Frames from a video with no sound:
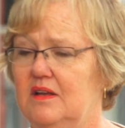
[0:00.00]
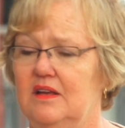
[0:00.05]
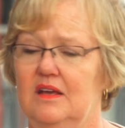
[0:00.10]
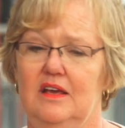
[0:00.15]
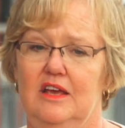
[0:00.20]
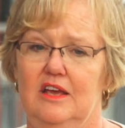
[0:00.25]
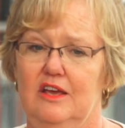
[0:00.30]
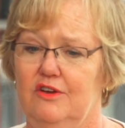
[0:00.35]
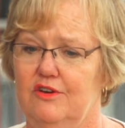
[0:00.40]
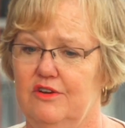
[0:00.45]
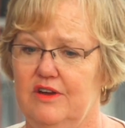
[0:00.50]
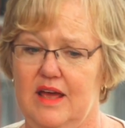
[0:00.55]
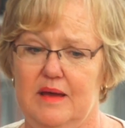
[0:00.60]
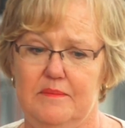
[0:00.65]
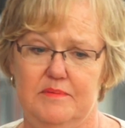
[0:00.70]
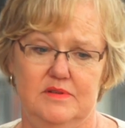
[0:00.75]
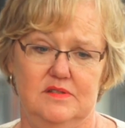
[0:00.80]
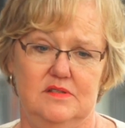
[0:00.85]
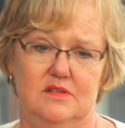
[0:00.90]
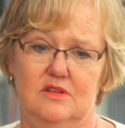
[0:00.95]
but you know, it
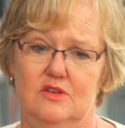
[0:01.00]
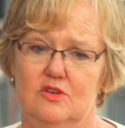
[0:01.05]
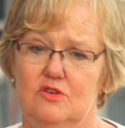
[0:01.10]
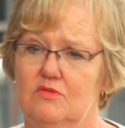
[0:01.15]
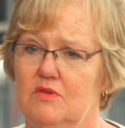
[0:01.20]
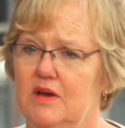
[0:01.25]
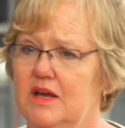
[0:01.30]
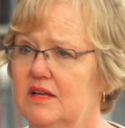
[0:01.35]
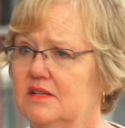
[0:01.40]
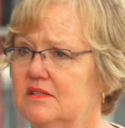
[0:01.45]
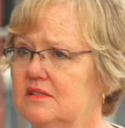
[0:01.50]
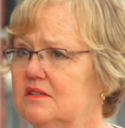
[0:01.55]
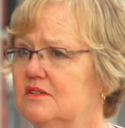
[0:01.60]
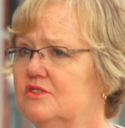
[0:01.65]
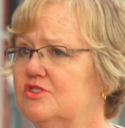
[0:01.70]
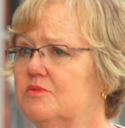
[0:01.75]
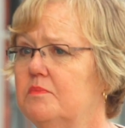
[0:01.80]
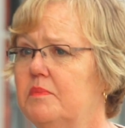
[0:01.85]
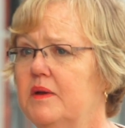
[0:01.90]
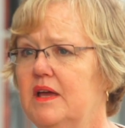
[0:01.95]
happens in the U.S.
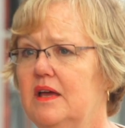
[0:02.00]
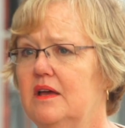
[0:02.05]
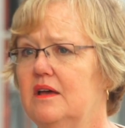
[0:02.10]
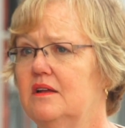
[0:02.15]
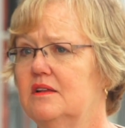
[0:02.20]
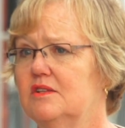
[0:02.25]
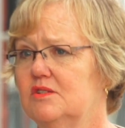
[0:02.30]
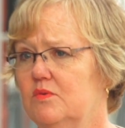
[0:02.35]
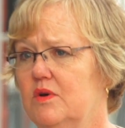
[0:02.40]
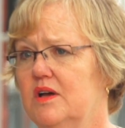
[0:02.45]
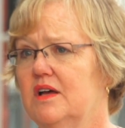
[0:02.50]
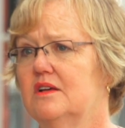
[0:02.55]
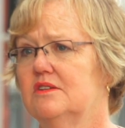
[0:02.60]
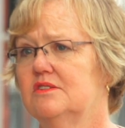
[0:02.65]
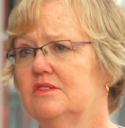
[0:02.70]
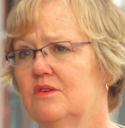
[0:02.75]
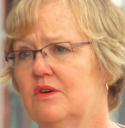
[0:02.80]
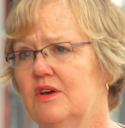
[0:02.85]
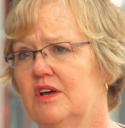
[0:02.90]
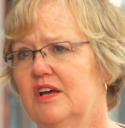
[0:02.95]
and Japan as well.
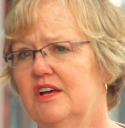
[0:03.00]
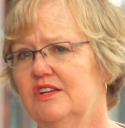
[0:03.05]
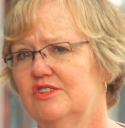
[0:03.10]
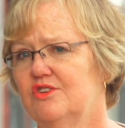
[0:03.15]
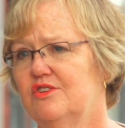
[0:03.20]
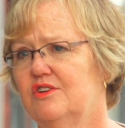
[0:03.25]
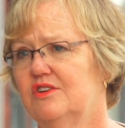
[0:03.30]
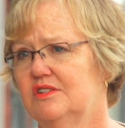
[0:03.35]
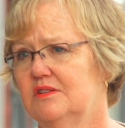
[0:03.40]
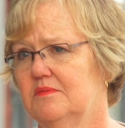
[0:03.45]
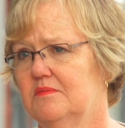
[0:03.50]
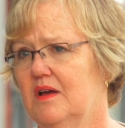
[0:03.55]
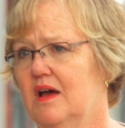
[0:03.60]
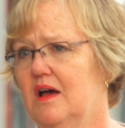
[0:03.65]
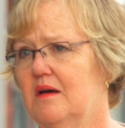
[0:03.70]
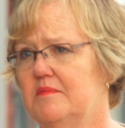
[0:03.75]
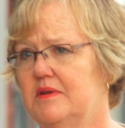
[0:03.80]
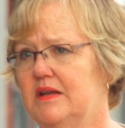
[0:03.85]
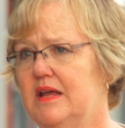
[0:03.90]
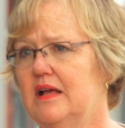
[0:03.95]
So, so there are some
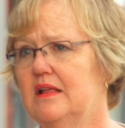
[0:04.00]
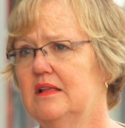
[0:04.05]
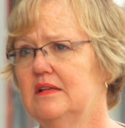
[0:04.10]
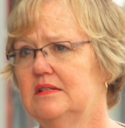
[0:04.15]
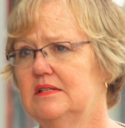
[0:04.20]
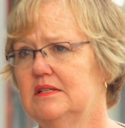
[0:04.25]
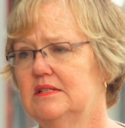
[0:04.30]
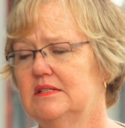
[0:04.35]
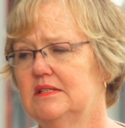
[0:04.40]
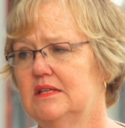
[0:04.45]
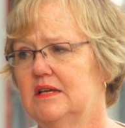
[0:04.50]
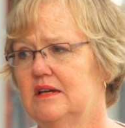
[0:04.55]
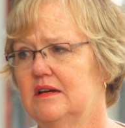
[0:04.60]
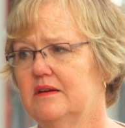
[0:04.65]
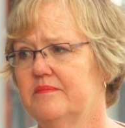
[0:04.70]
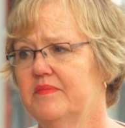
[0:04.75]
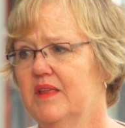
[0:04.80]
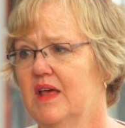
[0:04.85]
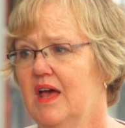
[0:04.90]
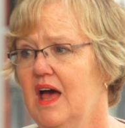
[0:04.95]
commonalities there.
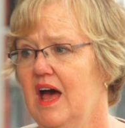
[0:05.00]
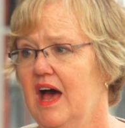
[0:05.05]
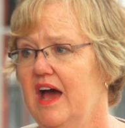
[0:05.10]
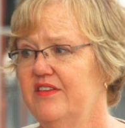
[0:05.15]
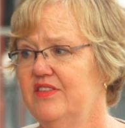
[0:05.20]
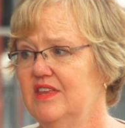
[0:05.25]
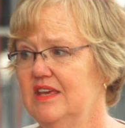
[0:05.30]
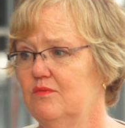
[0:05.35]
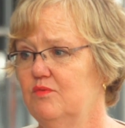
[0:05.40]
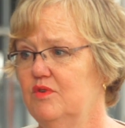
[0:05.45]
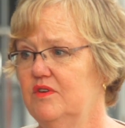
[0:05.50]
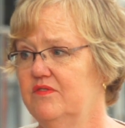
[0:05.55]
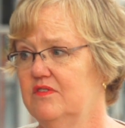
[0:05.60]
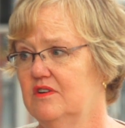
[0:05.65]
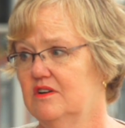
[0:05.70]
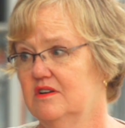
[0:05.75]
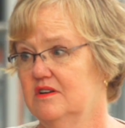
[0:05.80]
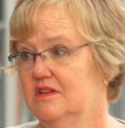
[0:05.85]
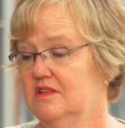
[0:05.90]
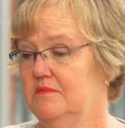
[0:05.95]
I think we've
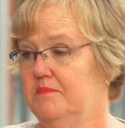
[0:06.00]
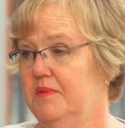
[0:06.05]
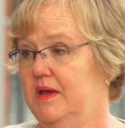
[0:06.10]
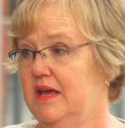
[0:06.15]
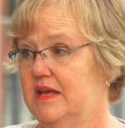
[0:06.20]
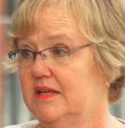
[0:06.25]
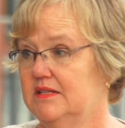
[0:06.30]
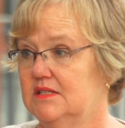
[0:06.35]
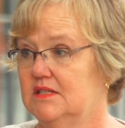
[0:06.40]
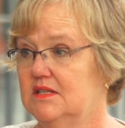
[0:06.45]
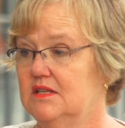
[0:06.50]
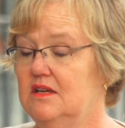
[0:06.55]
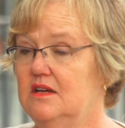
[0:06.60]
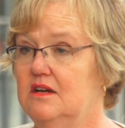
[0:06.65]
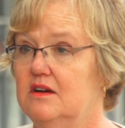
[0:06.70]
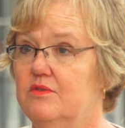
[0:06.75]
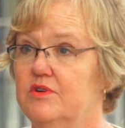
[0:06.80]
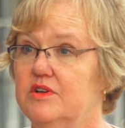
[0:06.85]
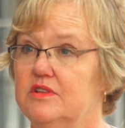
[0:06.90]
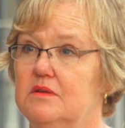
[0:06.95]
learned in the past
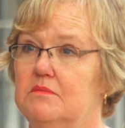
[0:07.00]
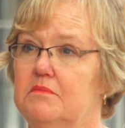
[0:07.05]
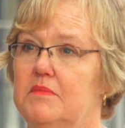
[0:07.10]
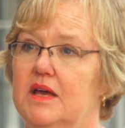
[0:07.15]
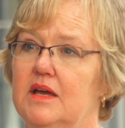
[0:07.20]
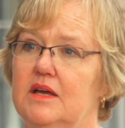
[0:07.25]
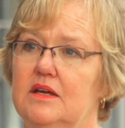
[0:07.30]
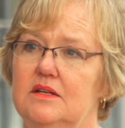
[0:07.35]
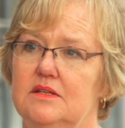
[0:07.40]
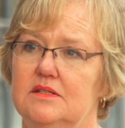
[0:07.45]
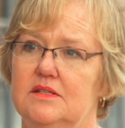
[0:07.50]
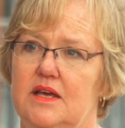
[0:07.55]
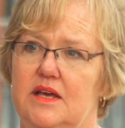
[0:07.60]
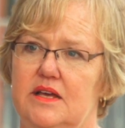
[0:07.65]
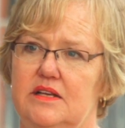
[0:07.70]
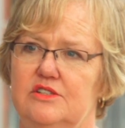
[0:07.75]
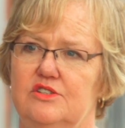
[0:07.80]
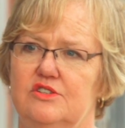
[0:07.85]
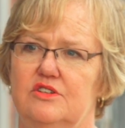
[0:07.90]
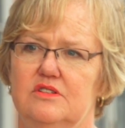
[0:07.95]
year with the mega
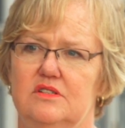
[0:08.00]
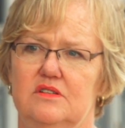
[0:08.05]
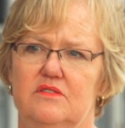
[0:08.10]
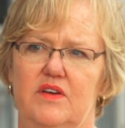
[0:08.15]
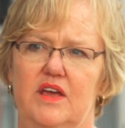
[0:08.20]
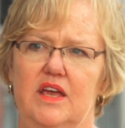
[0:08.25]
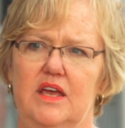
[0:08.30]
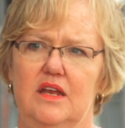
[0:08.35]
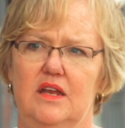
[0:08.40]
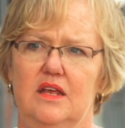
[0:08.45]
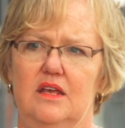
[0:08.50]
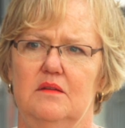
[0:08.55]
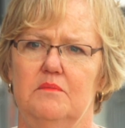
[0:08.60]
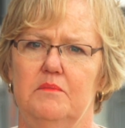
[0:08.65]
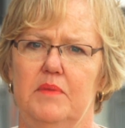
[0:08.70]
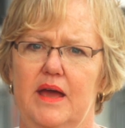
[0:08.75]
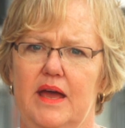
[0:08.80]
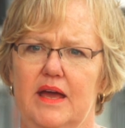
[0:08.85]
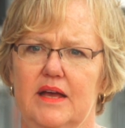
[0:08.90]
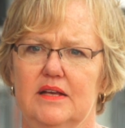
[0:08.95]
disasters of Haiti and
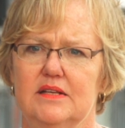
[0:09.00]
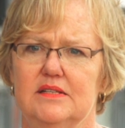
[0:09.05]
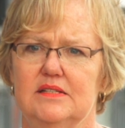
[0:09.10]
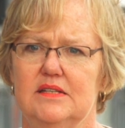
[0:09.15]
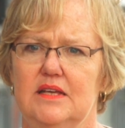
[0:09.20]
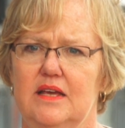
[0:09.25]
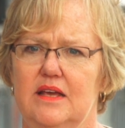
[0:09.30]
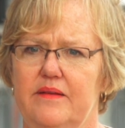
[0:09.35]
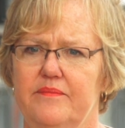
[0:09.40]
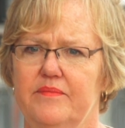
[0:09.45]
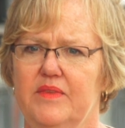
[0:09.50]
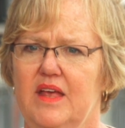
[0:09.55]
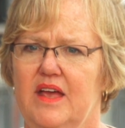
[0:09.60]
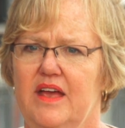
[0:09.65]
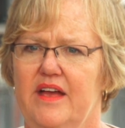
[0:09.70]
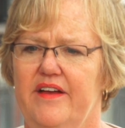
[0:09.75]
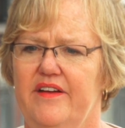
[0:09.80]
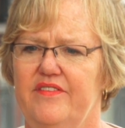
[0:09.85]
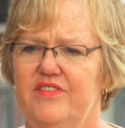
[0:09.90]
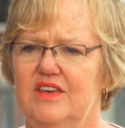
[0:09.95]
Pakistan,
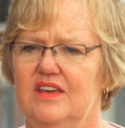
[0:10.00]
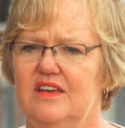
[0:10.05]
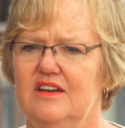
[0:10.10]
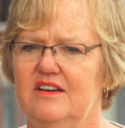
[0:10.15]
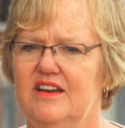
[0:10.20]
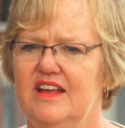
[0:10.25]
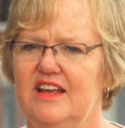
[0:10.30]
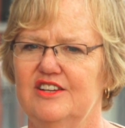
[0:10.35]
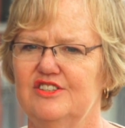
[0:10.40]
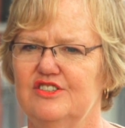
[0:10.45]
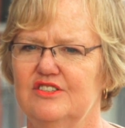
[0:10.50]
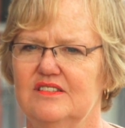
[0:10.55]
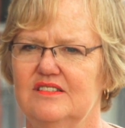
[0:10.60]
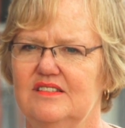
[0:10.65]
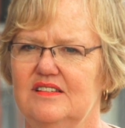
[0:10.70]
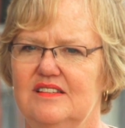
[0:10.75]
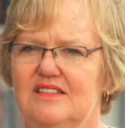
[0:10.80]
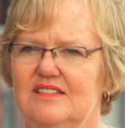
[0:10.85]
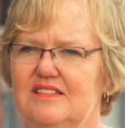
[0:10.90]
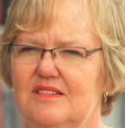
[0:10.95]
if the international
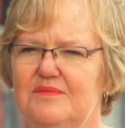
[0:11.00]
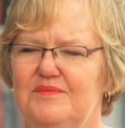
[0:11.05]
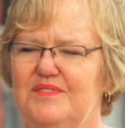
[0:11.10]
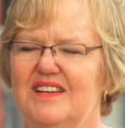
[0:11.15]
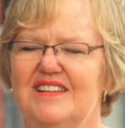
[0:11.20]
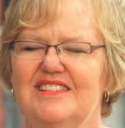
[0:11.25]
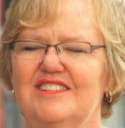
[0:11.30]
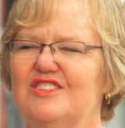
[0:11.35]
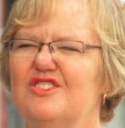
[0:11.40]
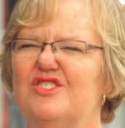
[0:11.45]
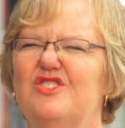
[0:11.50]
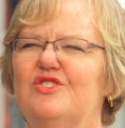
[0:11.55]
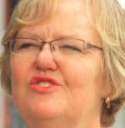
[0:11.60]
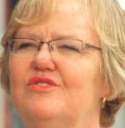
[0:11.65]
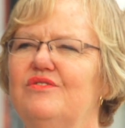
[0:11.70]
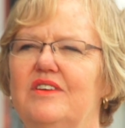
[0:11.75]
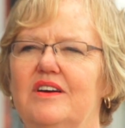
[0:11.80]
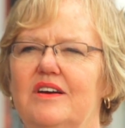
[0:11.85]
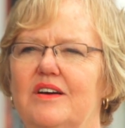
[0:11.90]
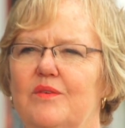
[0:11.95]
system doesn't do
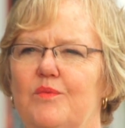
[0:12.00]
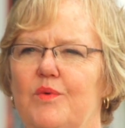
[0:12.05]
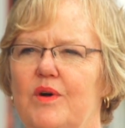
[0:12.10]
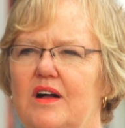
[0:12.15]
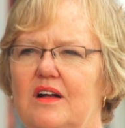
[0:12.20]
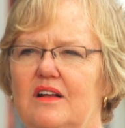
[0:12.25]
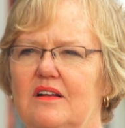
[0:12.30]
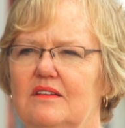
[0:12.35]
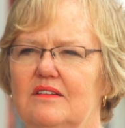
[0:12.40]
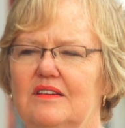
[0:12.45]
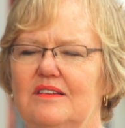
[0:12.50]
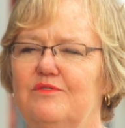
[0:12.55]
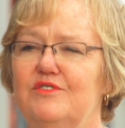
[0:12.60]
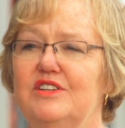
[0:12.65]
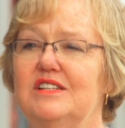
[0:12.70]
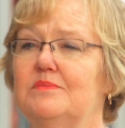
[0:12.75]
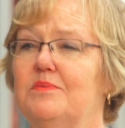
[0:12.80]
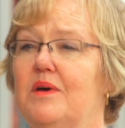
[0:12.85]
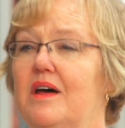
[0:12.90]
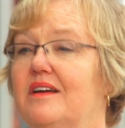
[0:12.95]
very well in
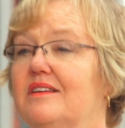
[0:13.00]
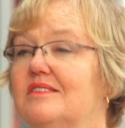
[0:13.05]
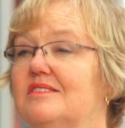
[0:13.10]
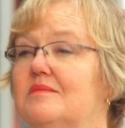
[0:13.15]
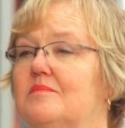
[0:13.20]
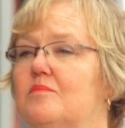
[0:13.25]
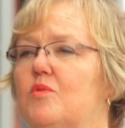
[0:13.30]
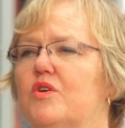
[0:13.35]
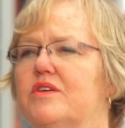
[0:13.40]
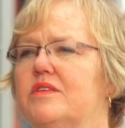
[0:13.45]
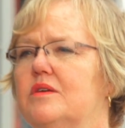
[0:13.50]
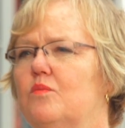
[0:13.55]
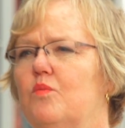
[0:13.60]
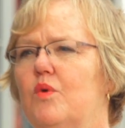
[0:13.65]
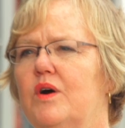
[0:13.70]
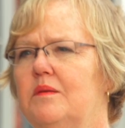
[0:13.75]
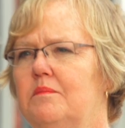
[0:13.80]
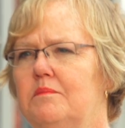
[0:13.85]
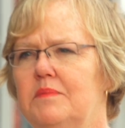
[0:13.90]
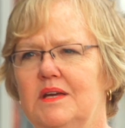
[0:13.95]
responding to more than
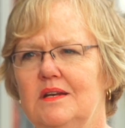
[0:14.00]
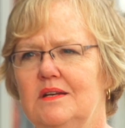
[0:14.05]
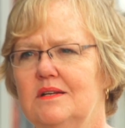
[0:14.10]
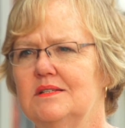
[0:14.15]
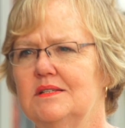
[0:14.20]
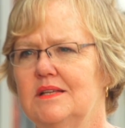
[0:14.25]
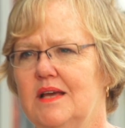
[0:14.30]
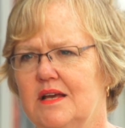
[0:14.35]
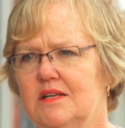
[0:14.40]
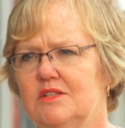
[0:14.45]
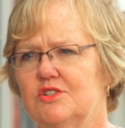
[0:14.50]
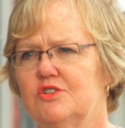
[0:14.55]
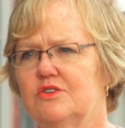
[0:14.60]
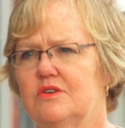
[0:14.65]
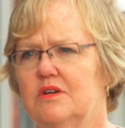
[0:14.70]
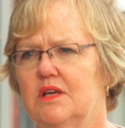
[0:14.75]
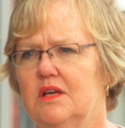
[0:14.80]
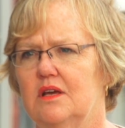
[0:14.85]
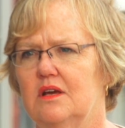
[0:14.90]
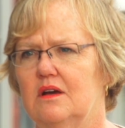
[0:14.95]
one big disaster
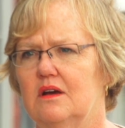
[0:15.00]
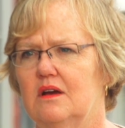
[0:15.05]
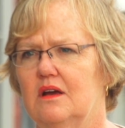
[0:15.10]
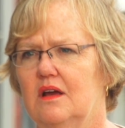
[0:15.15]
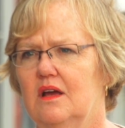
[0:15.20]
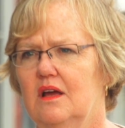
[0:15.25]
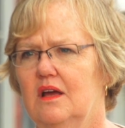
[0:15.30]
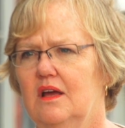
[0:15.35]
a year,